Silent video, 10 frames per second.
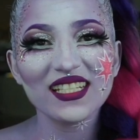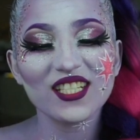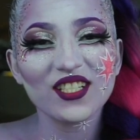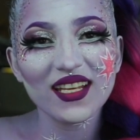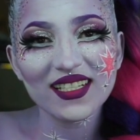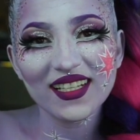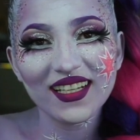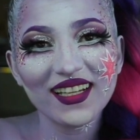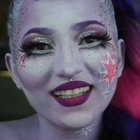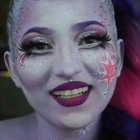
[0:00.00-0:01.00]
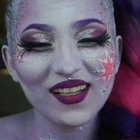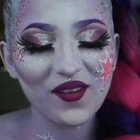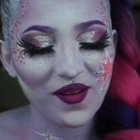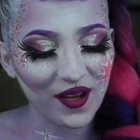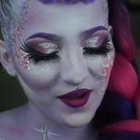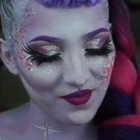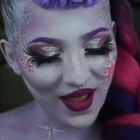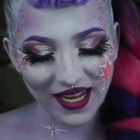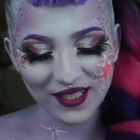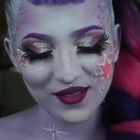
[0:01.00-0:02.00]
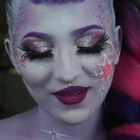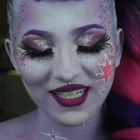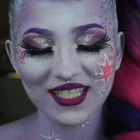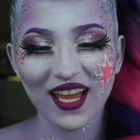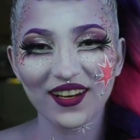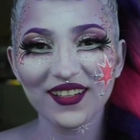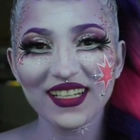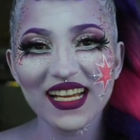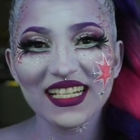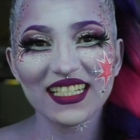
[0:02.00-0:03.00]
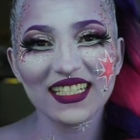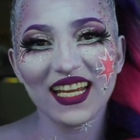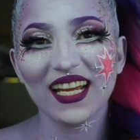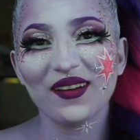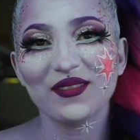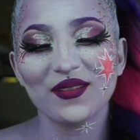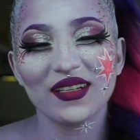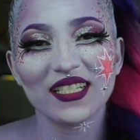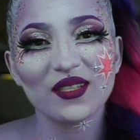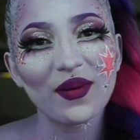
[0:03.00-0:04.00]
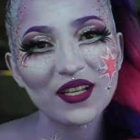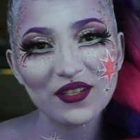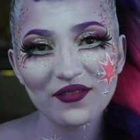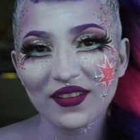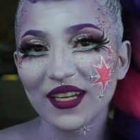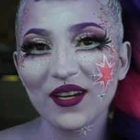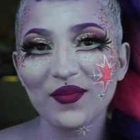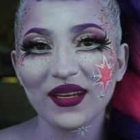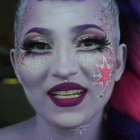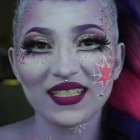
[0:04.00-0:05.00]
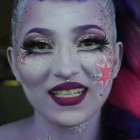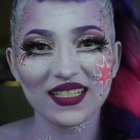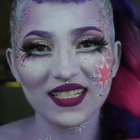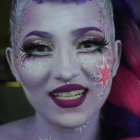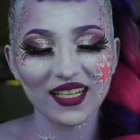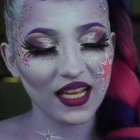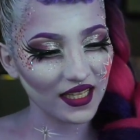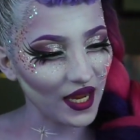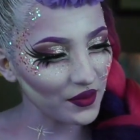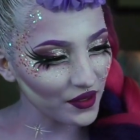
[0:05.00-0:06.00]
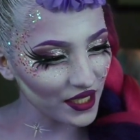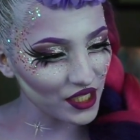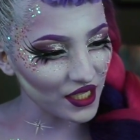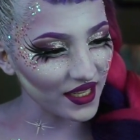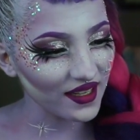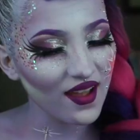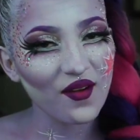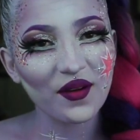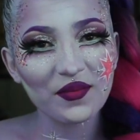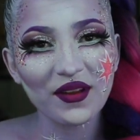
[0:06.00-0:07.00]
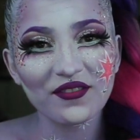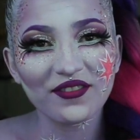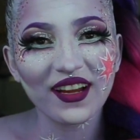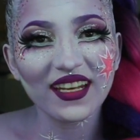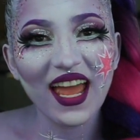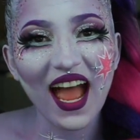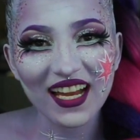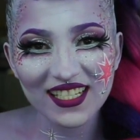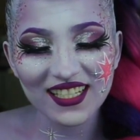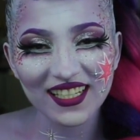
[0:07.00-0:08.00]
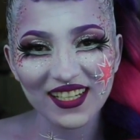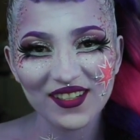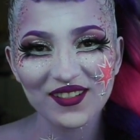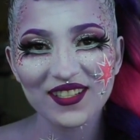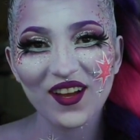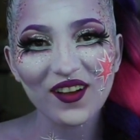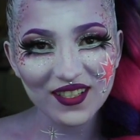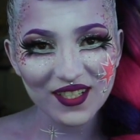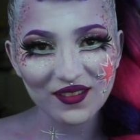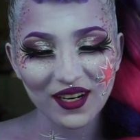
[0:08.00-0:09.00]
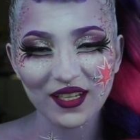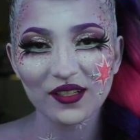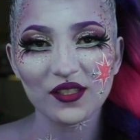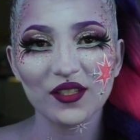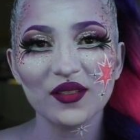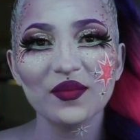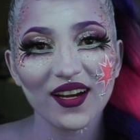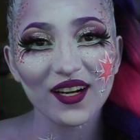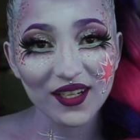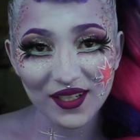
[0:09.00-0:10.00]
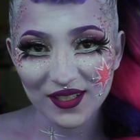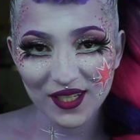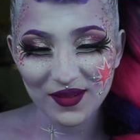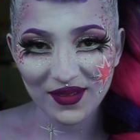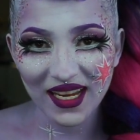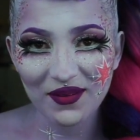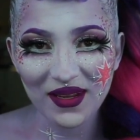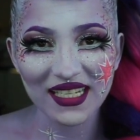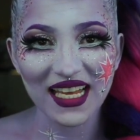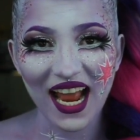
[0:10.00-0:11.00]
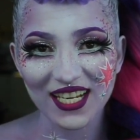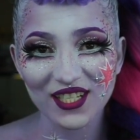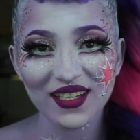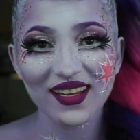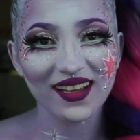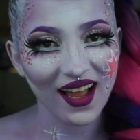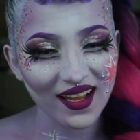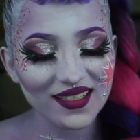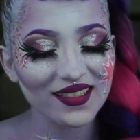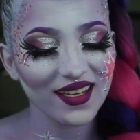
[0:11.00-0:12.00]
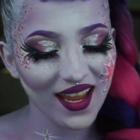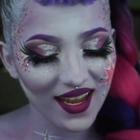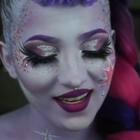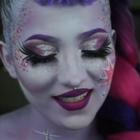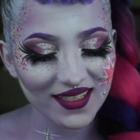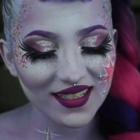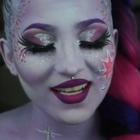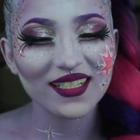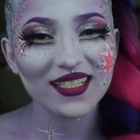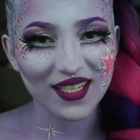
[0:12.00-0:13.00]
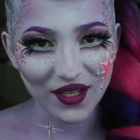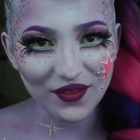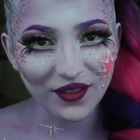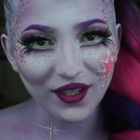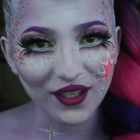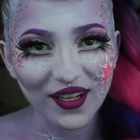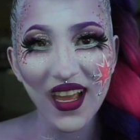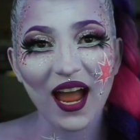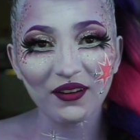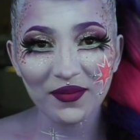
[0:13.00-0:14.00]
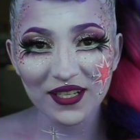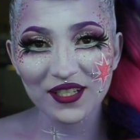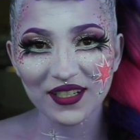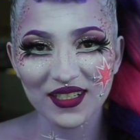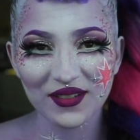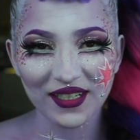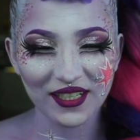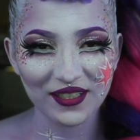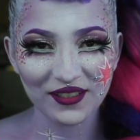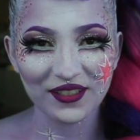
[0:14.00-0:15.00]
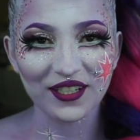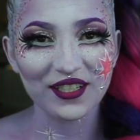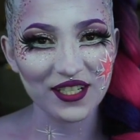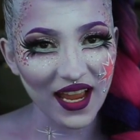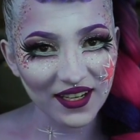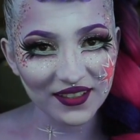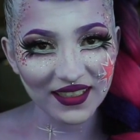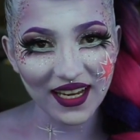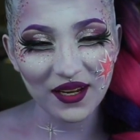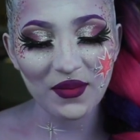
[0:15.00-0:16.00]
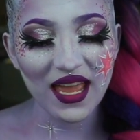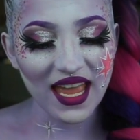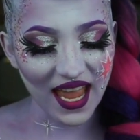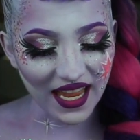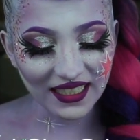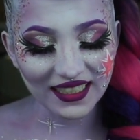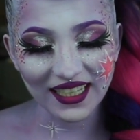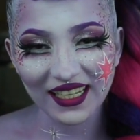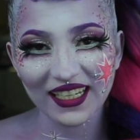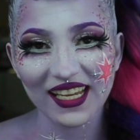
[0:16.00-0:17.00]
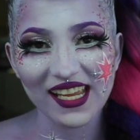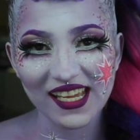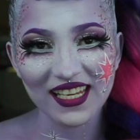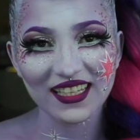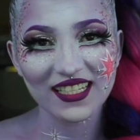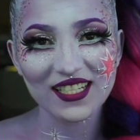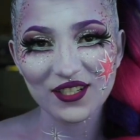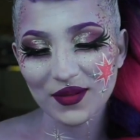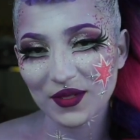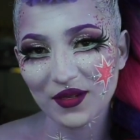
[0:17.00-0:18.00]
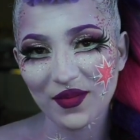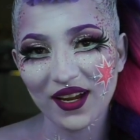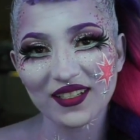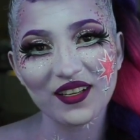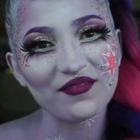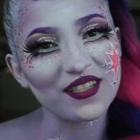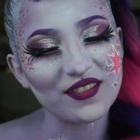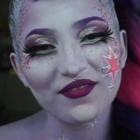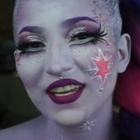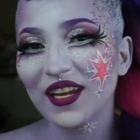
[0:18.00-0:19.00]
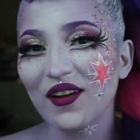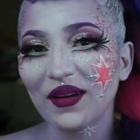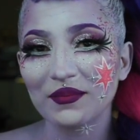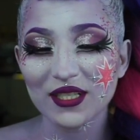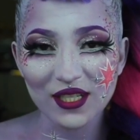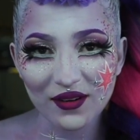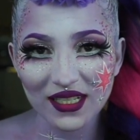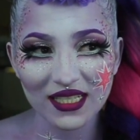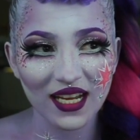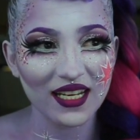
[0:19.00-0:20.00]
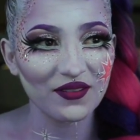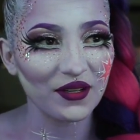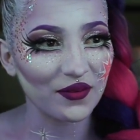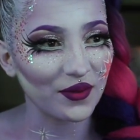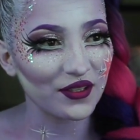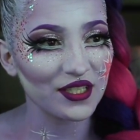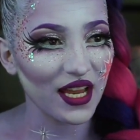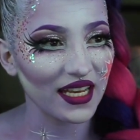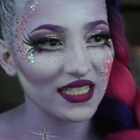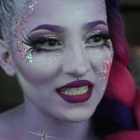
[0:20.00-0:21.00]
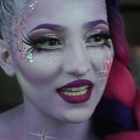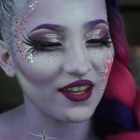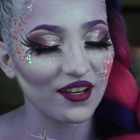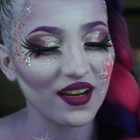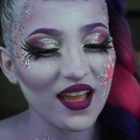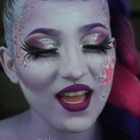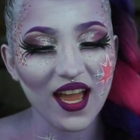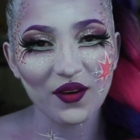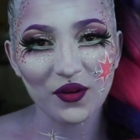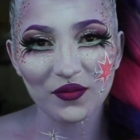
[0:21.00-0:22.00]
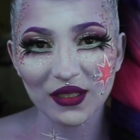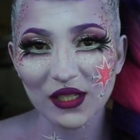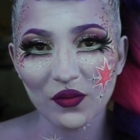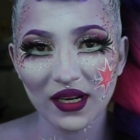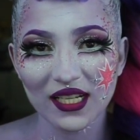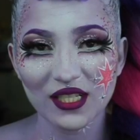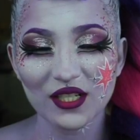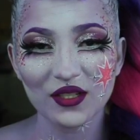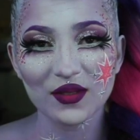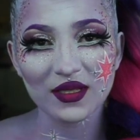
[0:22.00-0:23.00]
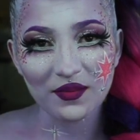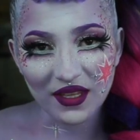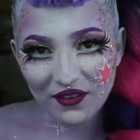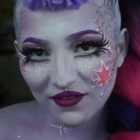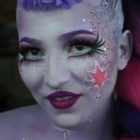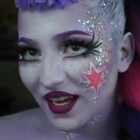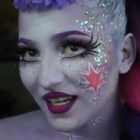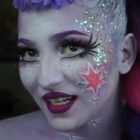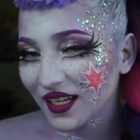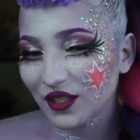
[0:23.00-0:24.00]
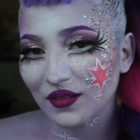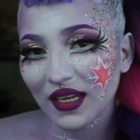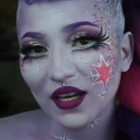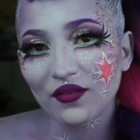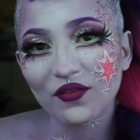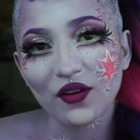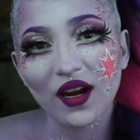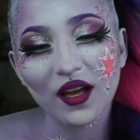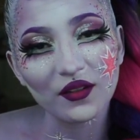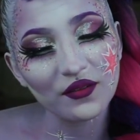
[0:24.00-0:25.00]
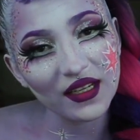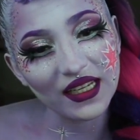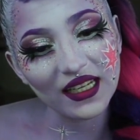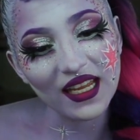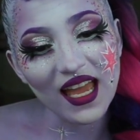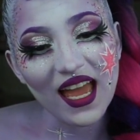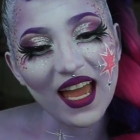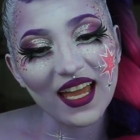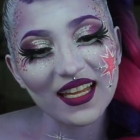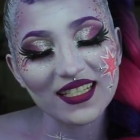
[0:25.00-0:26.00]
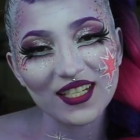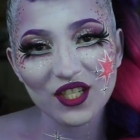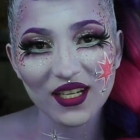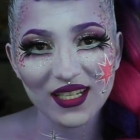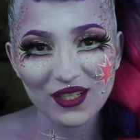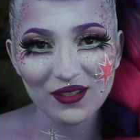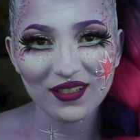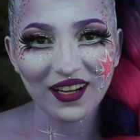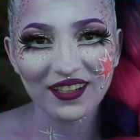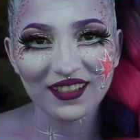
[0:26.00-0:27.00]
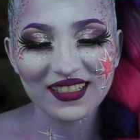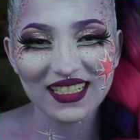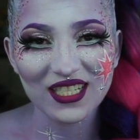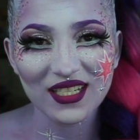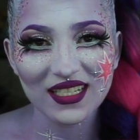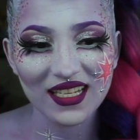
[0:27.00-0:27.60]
it's Jessica Kalil and welcome back to my channel. Today I'm doing a special video because it's in collaboration with my friend Ashley, who is also on YouTube. Her YouTube name is Ashley Got Cakes TV. I will be sure to include her channel name and link in the description box of this video. I'm so excited. We are both chatting together and we really wanted to do something fun and unique for Halloween, and since she has two daughters, she